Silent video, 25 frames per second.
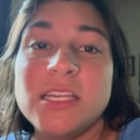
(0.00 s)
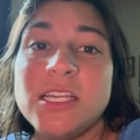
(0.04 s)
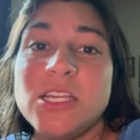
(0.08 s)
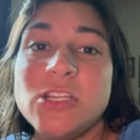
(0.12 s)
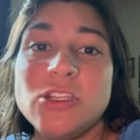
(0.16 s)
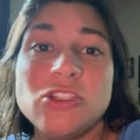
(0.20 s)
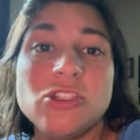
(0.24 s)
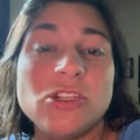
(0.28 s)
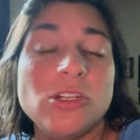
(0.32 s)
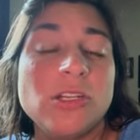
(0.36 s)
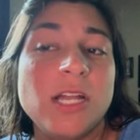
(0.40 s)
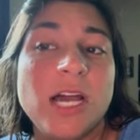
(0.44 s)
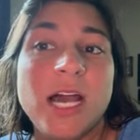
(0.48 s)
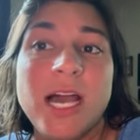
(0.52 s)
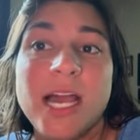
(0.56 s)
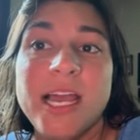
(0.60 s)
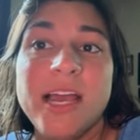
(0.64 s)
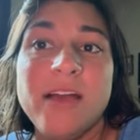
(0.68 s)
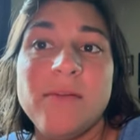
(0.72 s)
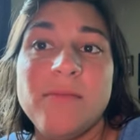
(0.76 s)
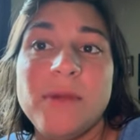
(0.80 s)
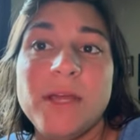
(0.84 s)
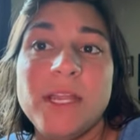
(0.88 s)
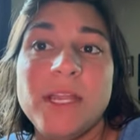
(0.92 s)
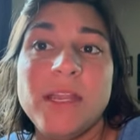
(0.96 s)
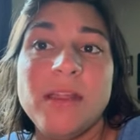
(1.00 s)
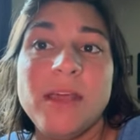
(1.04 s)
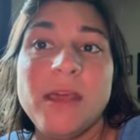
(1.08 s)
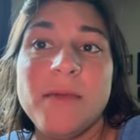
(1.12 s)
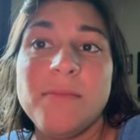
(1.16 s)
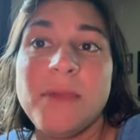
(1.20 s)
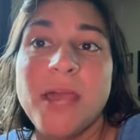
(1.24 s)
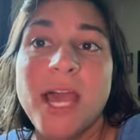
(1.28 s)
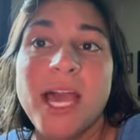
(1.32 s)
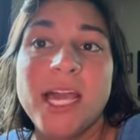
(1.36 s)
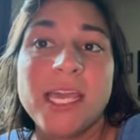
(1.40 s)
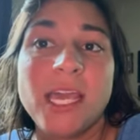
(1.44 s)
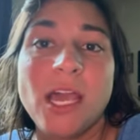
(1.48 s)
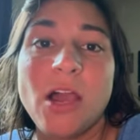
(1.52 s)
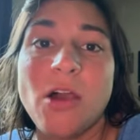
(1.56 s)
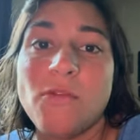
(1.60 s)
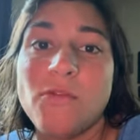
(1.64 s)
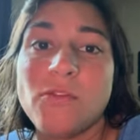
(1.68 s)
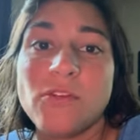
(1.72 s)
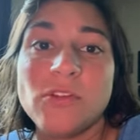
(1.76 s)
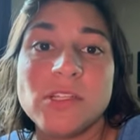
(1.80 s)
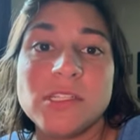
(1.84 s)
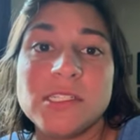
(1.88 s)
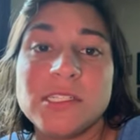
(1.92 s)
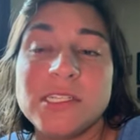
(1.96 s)
He should not have been back
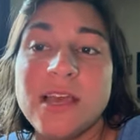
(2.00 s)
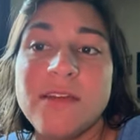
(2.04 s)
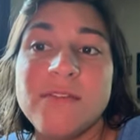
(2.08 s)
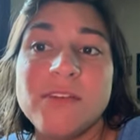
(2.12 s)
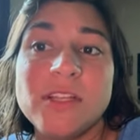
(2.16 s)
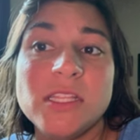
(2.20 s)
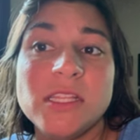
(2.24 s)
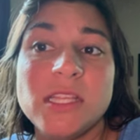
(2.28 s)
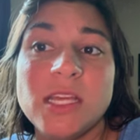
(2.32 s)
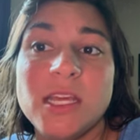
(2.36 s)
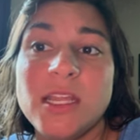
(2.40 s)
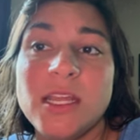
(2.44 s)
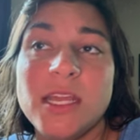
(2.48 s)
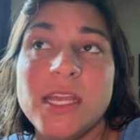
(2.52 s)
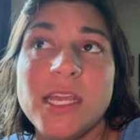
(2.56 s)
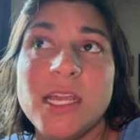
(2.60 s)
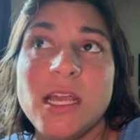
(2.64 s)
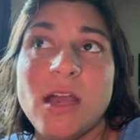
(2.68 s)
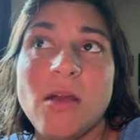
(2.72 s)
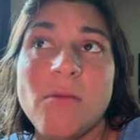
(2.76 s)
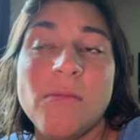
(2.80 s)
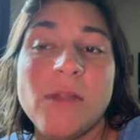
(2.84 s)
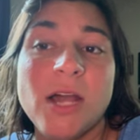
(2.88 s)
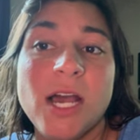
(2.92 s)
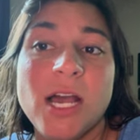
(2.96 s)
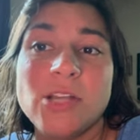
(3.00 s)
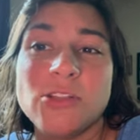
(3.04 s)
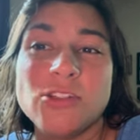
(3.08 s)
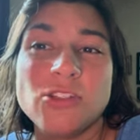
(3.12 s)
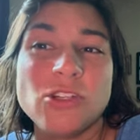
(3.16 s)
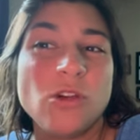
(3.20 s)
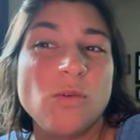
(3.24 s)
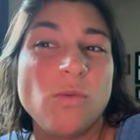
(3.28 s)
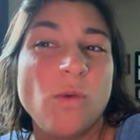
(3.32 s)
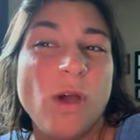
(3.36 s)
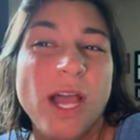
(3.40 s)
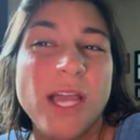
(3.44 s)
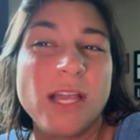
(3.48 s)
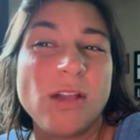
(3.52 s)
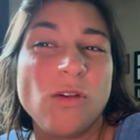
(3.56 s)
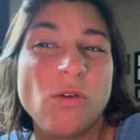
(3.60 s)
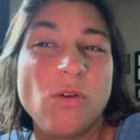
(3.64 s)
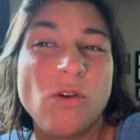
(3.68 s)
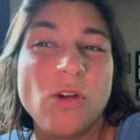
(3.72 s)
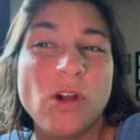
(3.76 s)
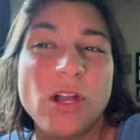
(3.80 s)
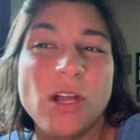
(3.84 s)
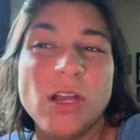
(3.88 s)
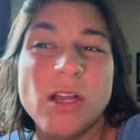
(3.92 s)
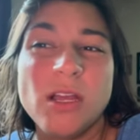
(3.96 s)
out for the seventh inning. I'm not sure why
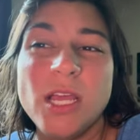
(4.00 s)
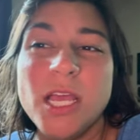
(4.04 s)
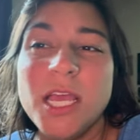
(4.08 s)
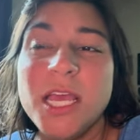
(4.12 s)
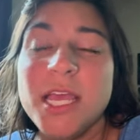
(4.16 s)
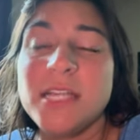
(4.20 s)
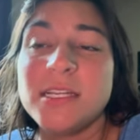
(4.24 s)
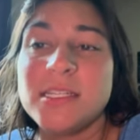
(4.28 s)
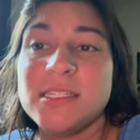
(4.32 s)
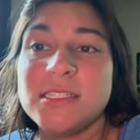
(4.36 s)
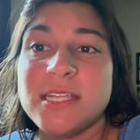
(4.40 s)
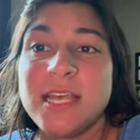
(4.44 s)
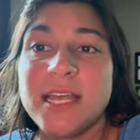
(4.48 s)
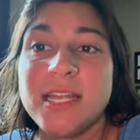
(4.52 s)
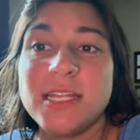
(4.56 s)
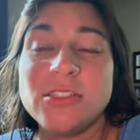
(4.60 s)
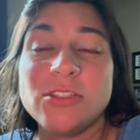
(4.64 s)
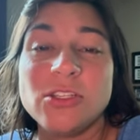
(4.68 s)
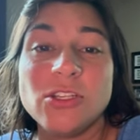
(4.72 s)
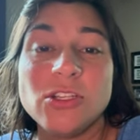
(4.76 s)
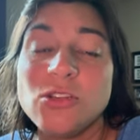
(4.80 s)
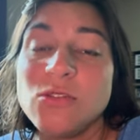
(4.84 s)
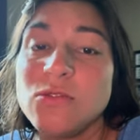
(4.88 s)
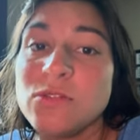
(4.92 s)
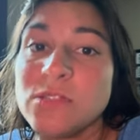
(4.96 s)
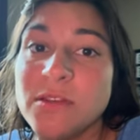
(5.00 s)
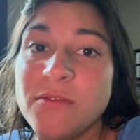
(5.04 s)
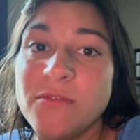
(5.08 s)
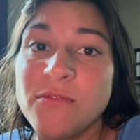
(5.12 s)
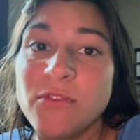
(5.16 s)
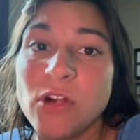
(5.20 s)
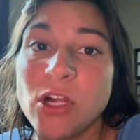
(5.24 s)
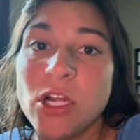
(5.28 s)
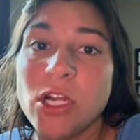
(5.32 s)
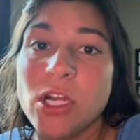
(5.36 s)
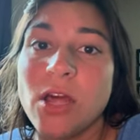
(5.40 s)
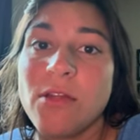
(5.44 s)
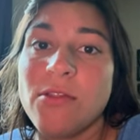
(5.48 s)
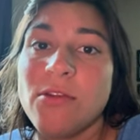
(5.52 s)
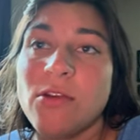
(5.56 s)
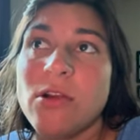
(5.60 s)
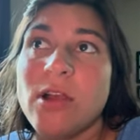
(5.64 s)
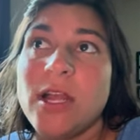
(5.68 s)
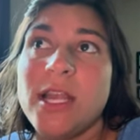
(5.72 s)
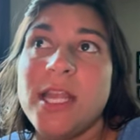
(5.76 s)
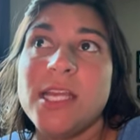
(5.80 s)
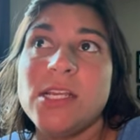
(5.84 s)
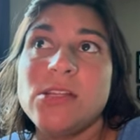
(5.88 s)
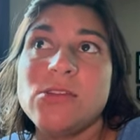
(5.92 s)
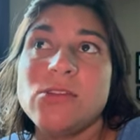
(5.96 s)
Cora decided to use him for
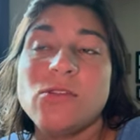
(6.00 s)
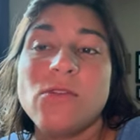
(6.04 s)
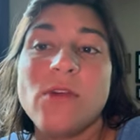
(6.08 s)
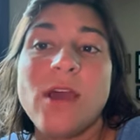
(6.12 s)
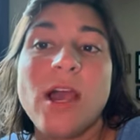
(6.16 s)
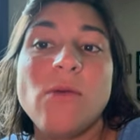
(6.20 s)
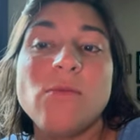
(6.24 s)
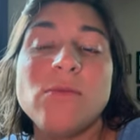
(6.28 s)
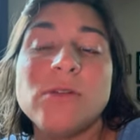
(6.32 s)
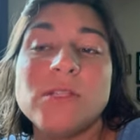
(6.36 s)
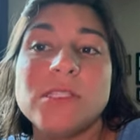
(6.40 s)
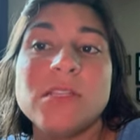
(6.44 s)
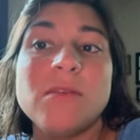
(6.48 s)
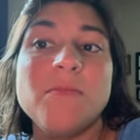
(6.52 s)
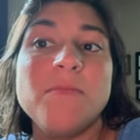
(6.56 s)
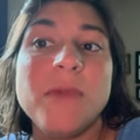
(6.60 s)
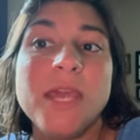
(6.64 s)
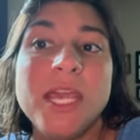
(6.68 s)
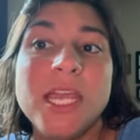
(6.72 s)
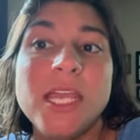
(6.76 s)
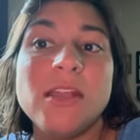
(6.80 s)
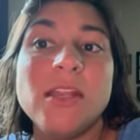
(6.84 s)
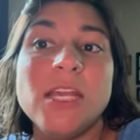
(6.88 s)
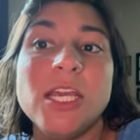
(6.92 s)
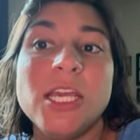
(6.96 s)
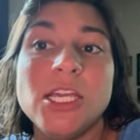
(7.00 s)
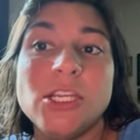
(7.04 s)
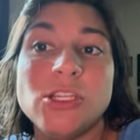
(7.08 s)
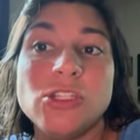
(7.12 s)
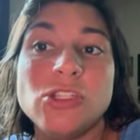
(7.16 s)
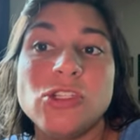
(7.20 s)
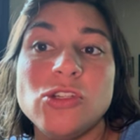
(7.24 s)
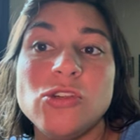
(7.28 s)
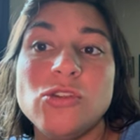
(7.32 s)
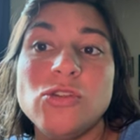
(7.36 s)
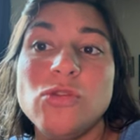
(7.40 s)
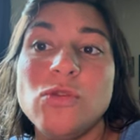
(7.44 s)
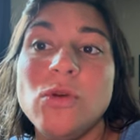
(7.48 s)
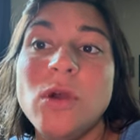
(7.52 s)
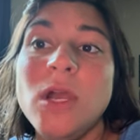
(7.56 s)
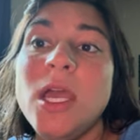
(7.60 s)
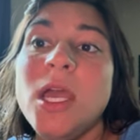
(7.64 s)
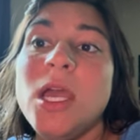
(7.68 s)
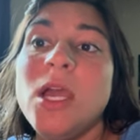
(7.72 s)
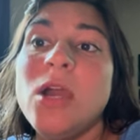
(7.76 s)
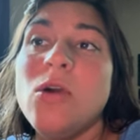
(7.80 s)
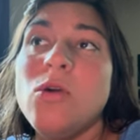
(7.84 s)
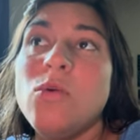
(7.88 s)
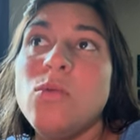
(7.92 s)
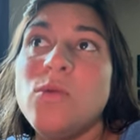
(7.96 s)
another inning. So that was the main issue
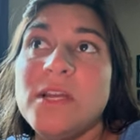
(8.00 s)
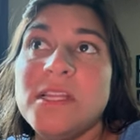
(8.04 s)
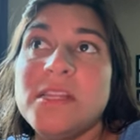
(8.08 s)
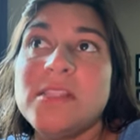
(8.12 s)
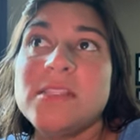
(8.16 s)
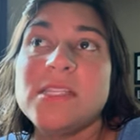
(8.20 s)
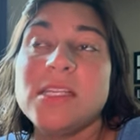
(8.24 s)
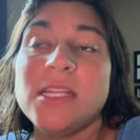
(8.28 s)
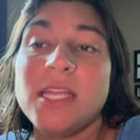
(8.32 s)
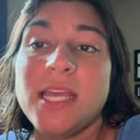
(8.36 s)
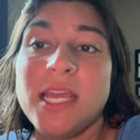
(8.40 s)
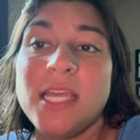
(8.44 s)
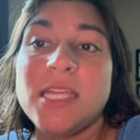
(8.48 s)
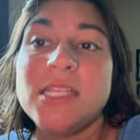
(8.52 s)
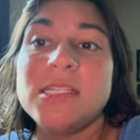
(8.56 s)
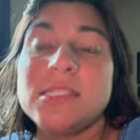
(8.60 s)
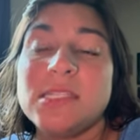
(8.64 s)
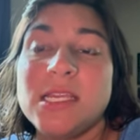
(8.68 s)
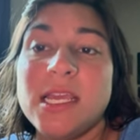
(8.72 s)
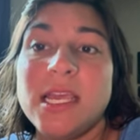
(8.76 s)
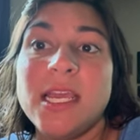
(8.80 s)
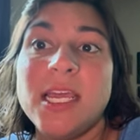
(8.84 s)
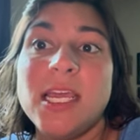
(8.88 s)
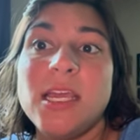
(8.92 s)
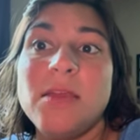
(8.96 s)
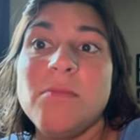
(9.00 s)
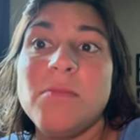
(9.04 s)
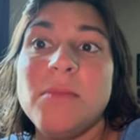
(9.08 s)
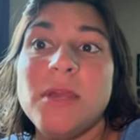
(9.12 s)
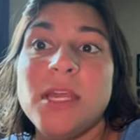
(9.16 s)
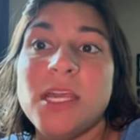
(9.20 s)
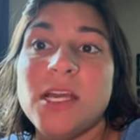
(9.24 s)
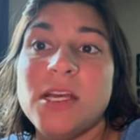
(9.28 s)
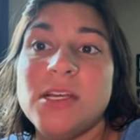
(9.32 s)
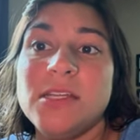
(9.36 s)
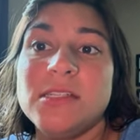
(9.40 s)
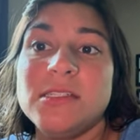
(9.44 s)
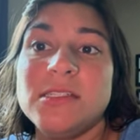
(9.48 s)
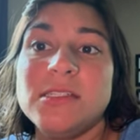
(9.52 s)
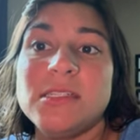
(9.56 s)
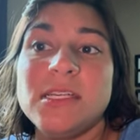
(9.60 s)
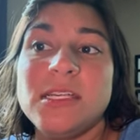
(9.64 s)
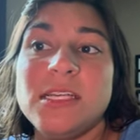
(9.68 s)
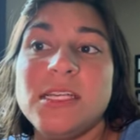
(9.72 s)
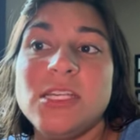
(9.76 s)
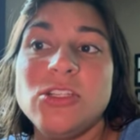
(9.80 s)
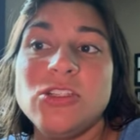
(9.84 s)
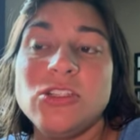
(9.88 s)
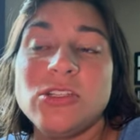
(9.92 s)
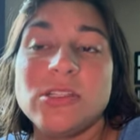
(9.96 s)
with today's game, because
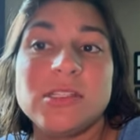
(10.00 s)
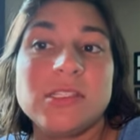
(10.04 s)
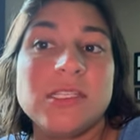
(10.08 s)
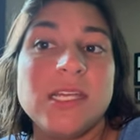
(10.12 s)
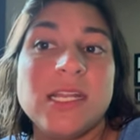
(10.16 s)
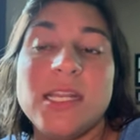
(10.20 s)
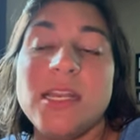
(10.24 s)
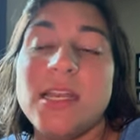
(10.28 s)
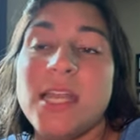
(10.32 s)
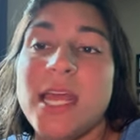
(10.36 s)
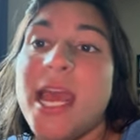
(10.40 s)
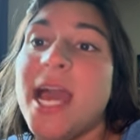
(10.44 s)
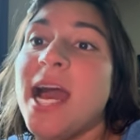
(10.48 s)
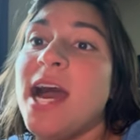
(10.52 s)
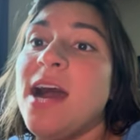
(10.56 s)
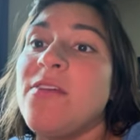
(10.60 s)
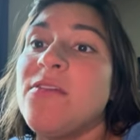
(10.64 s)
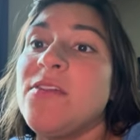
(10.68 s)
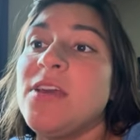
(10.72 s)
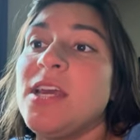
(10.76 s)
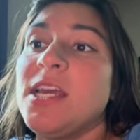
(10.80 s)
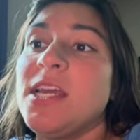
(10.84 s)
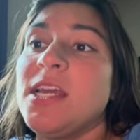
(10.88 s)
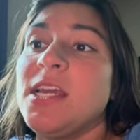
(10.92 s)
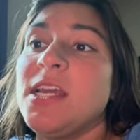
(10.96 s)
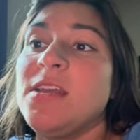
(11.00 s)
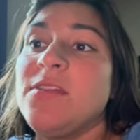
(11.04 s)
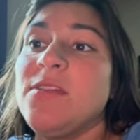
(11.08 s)
he just didn't have it.